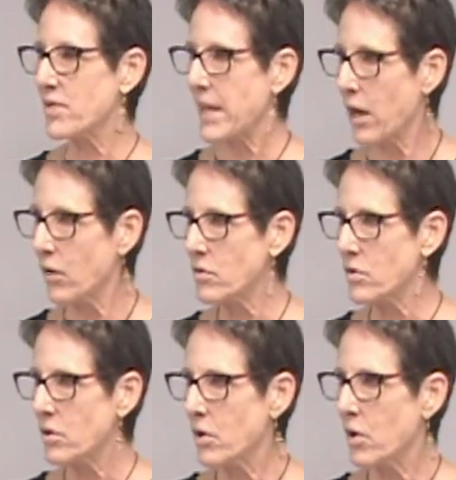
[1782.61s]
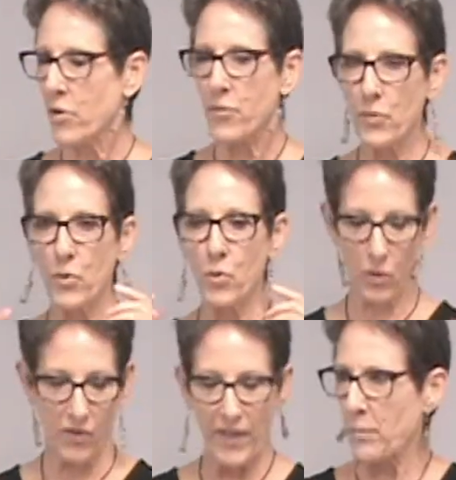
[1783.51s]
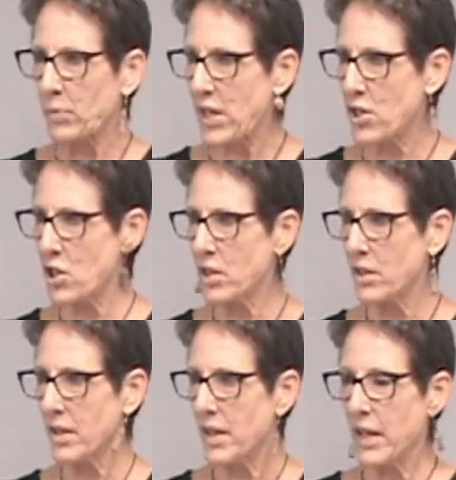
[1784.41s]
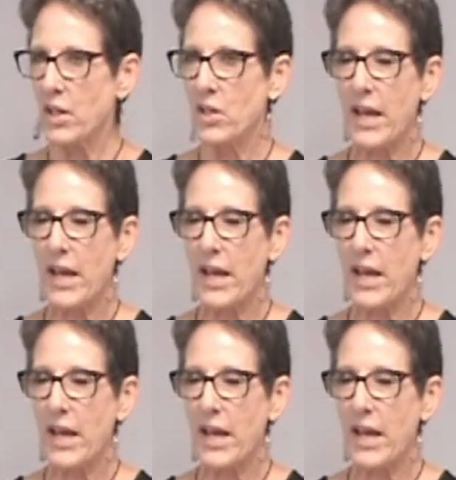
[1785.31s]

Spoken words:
Through sound, through vibration,